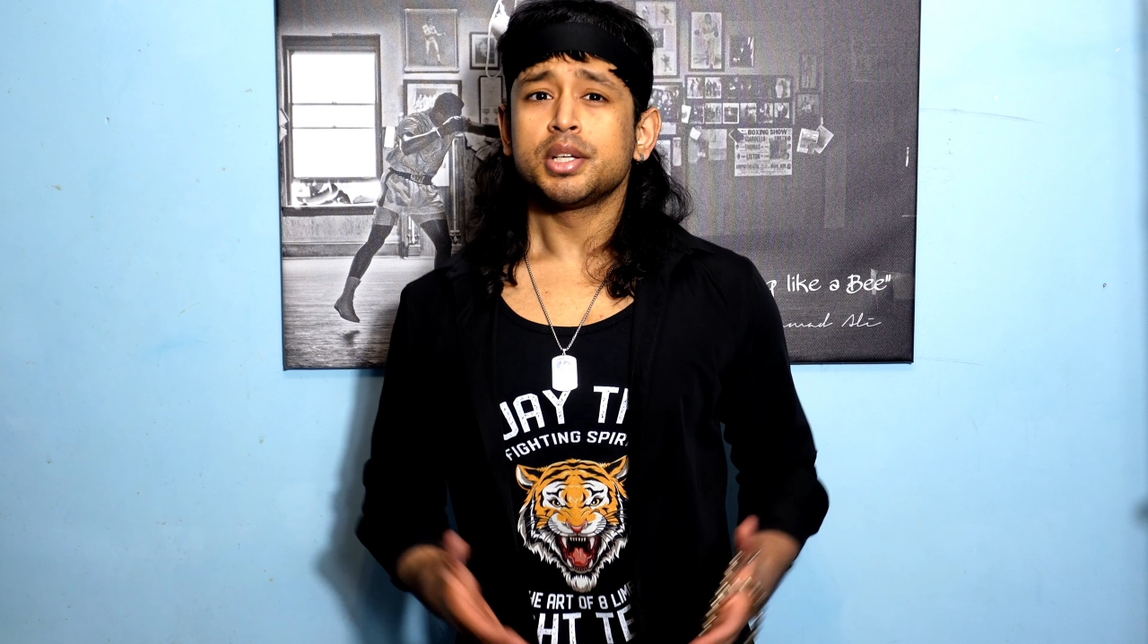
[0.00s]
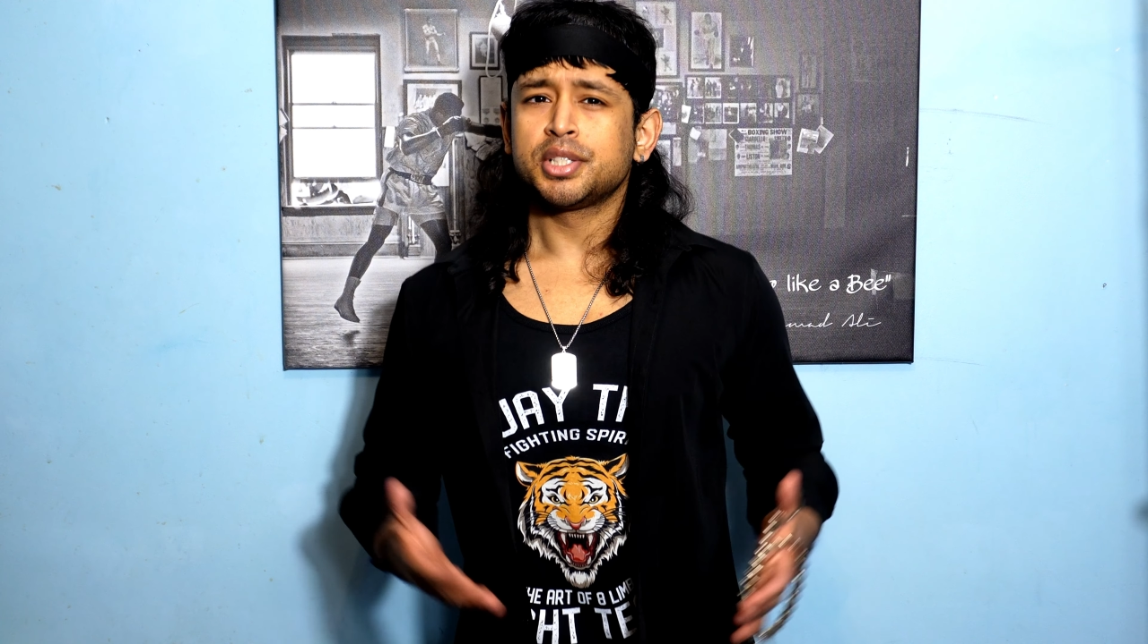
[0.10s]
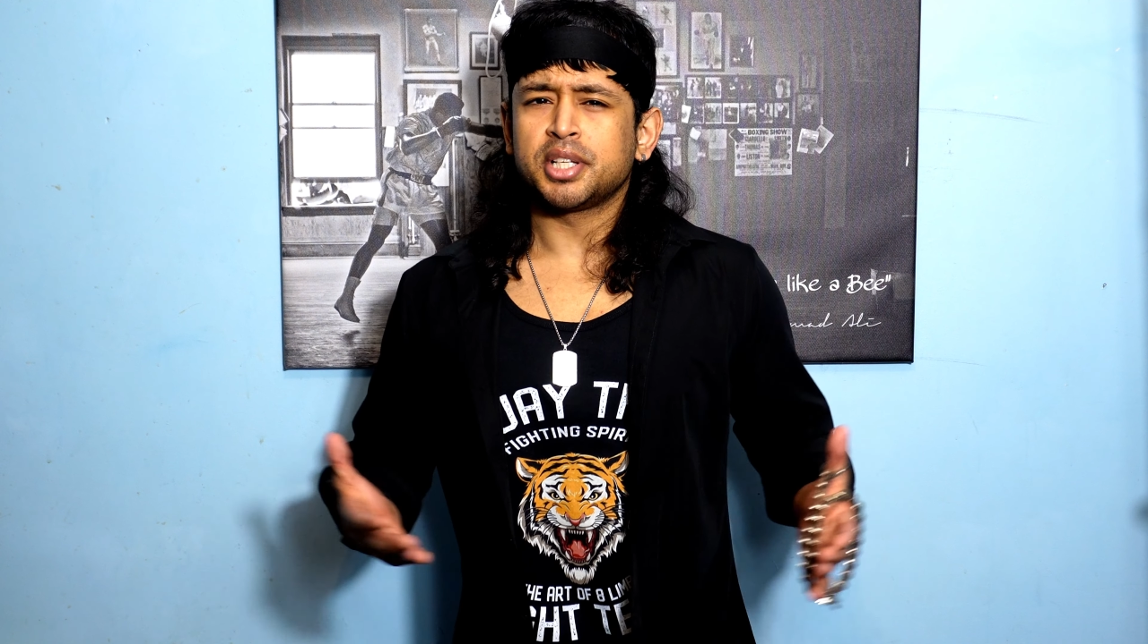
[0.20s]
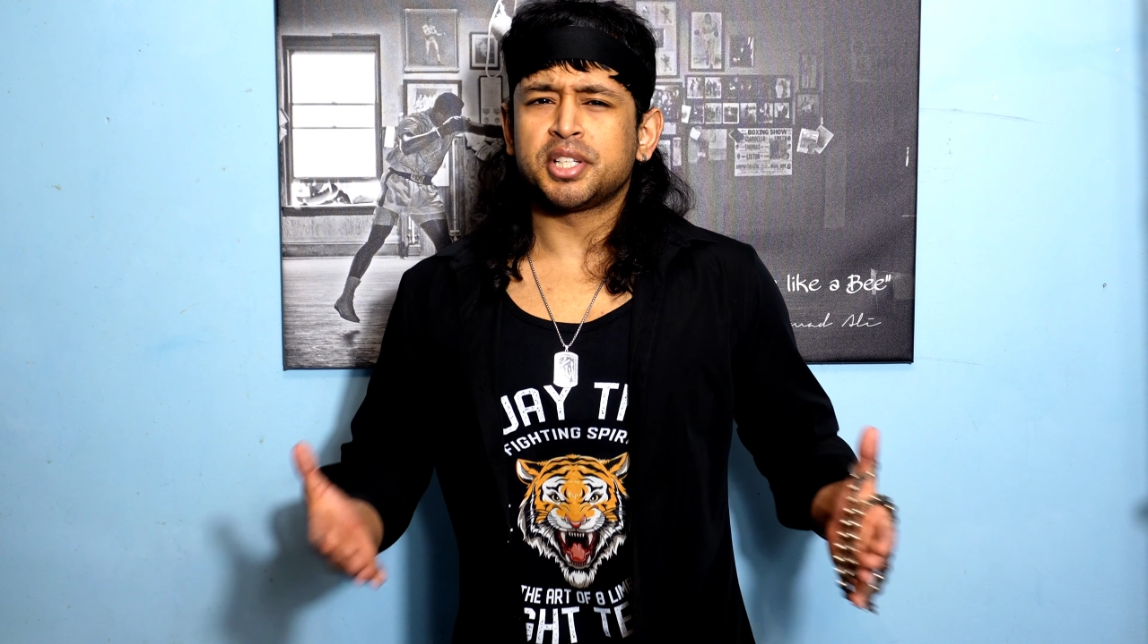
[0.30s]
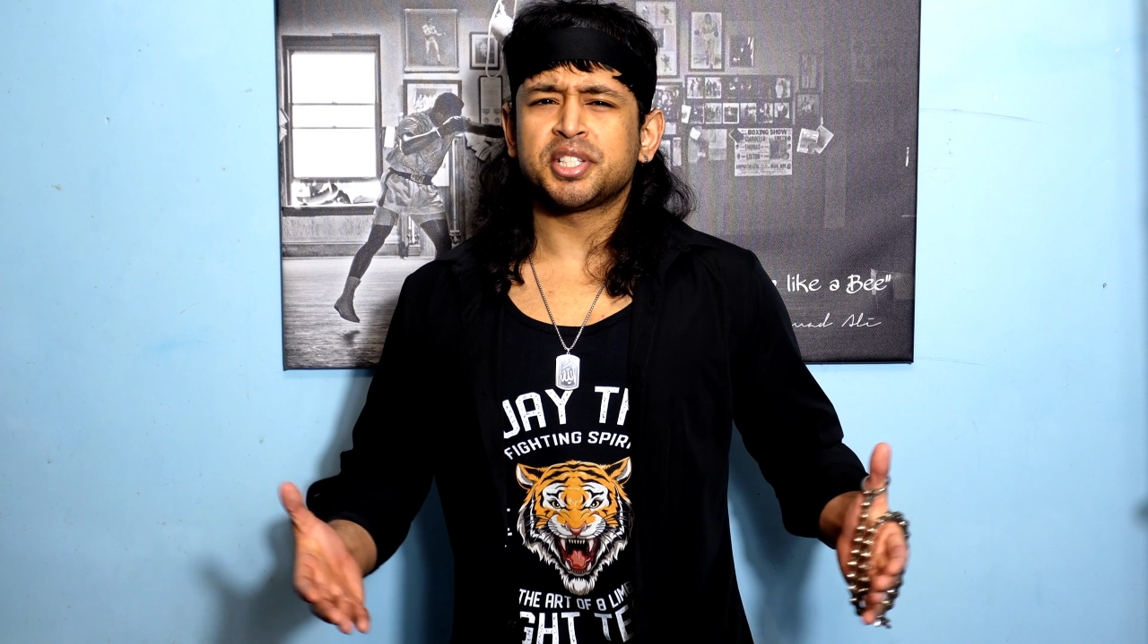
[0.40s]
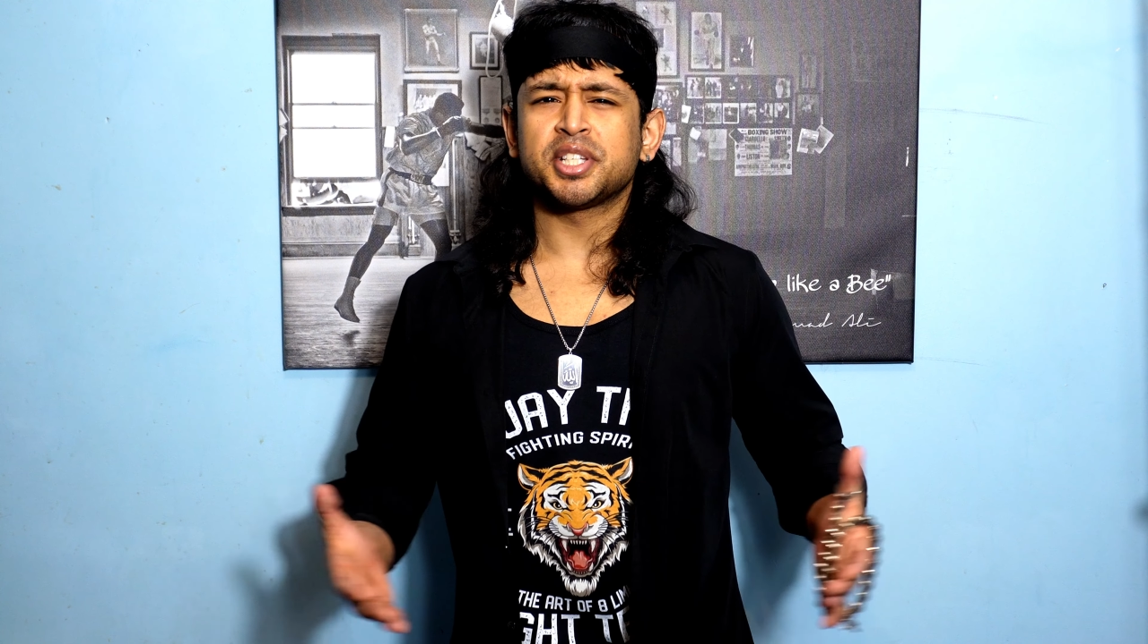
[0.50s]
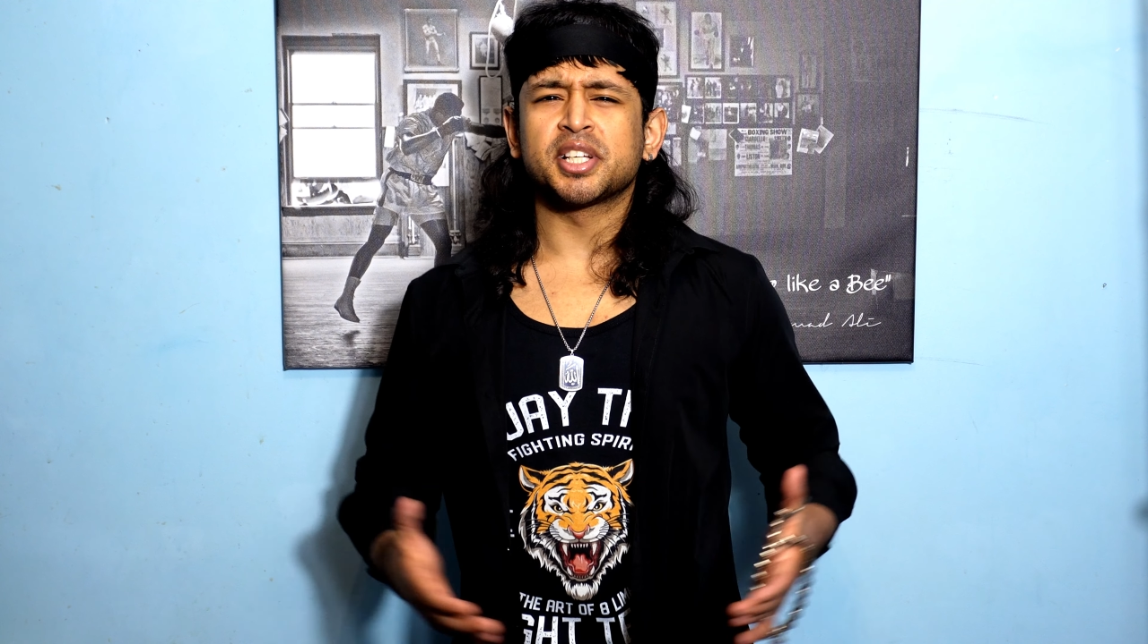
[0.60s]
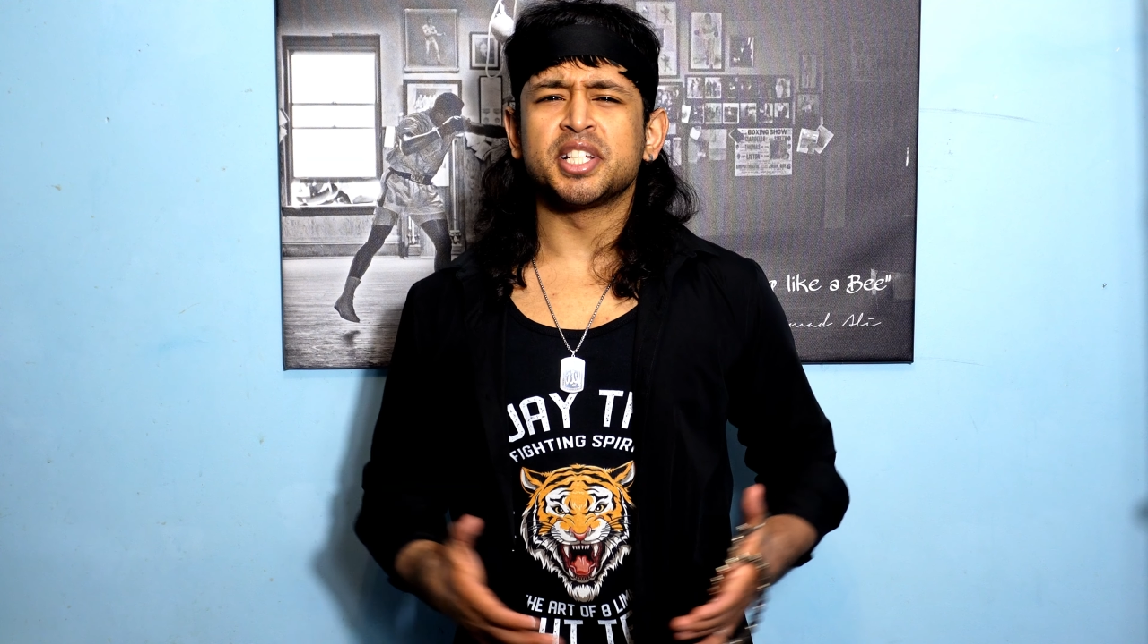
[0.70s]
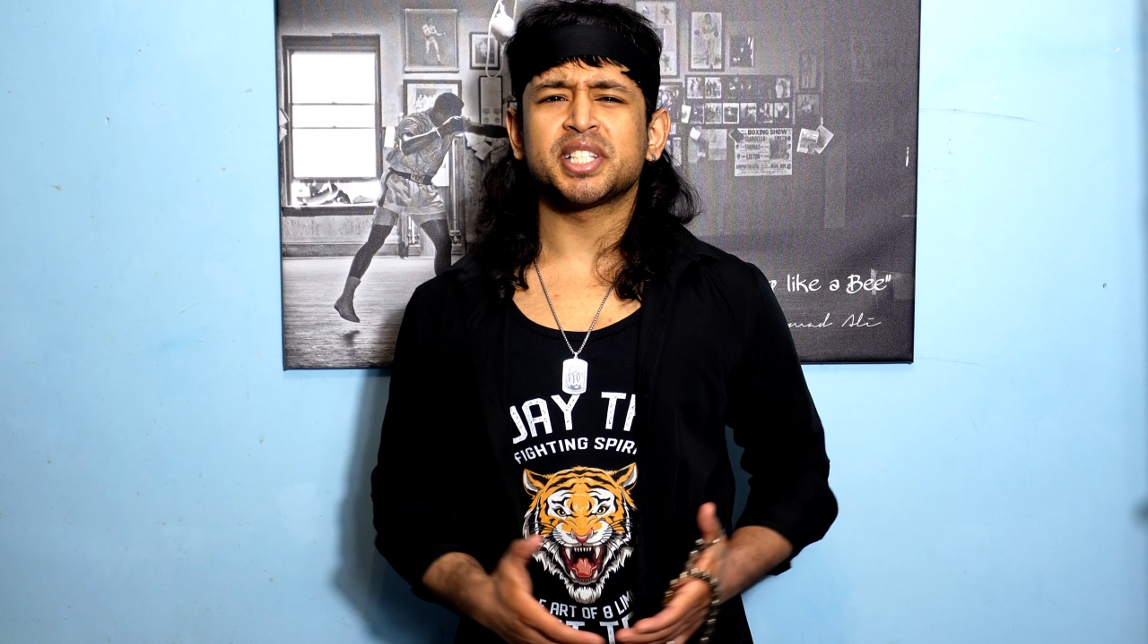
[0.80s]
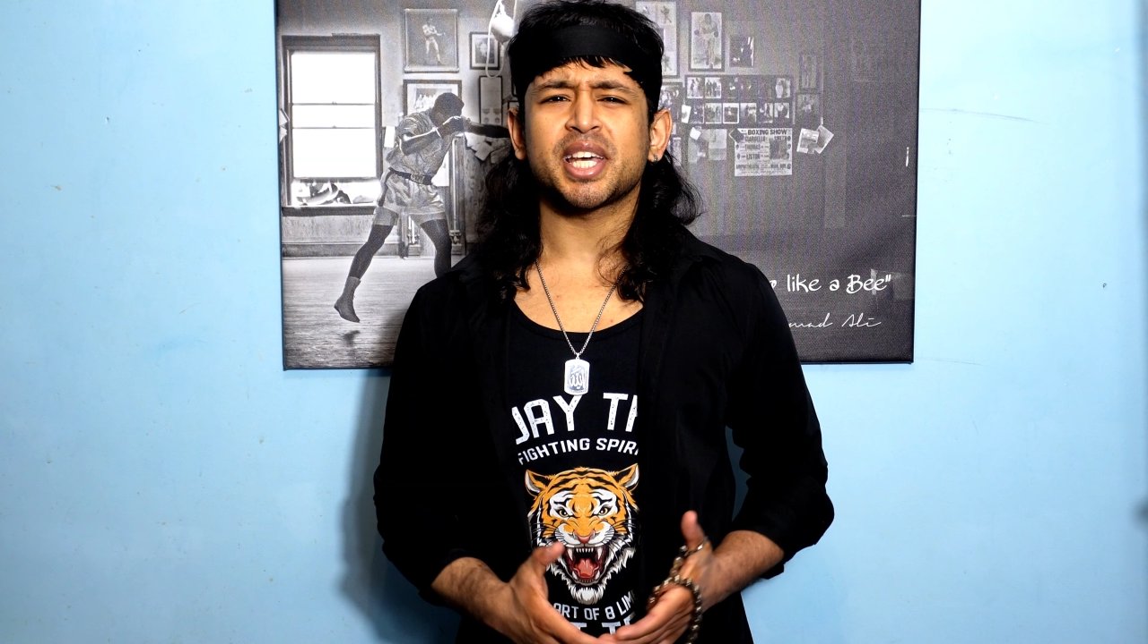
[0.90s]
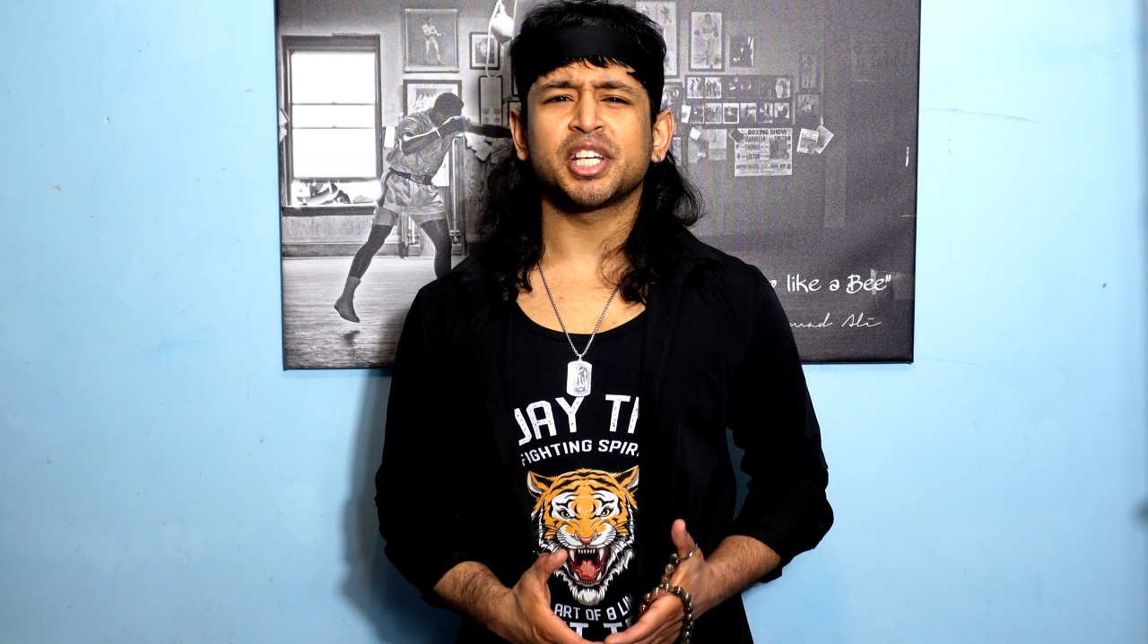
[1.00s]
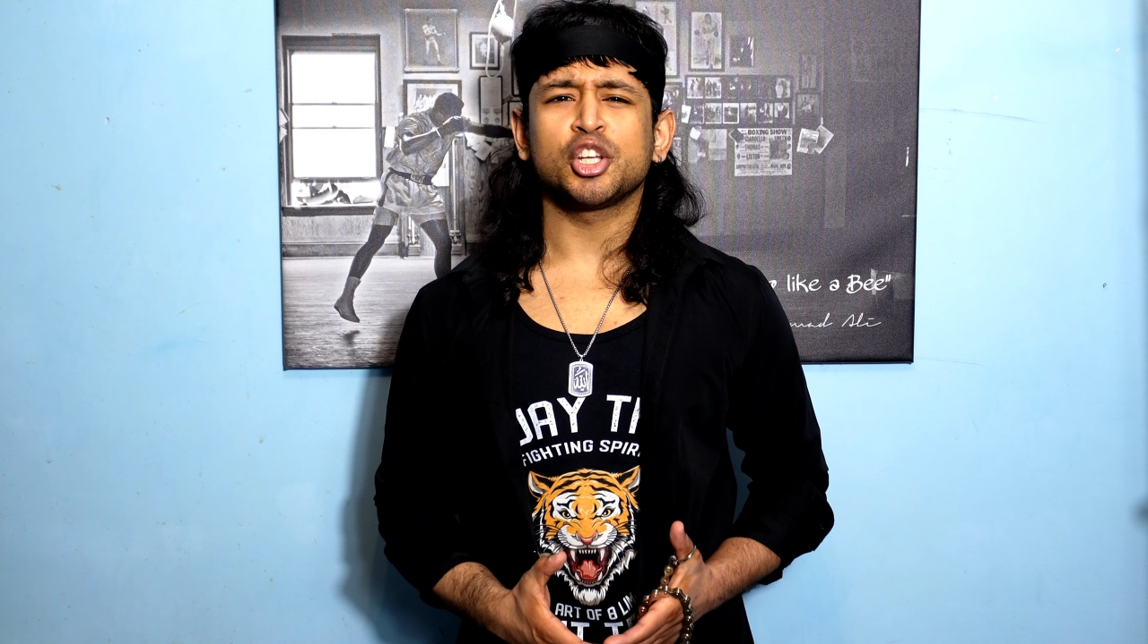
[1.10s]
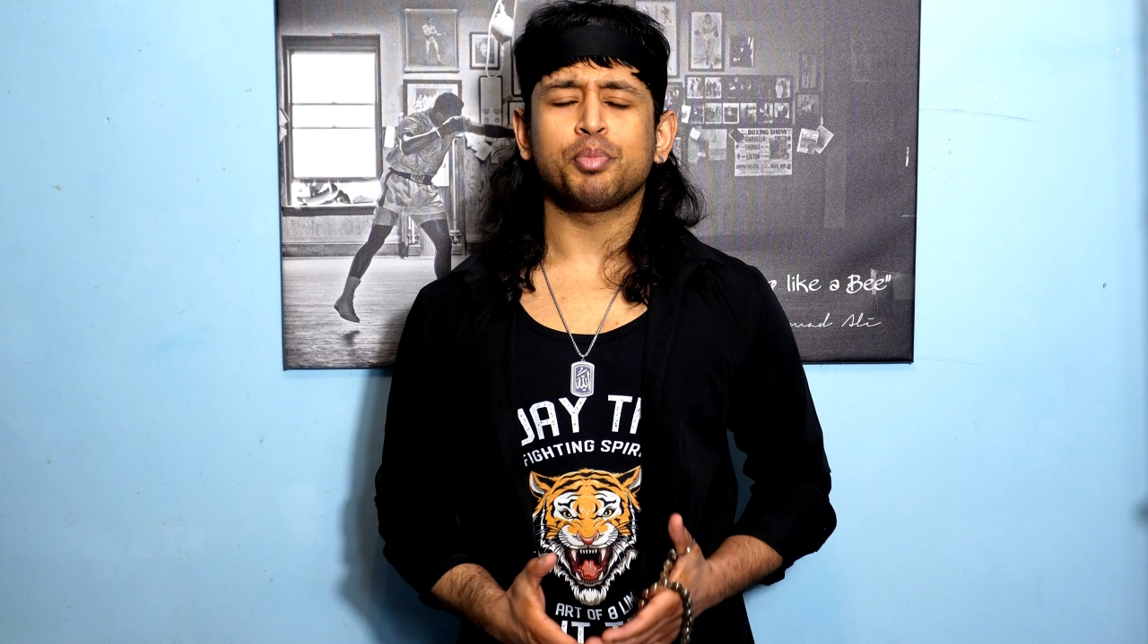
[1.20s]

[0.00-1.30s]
statistically stacking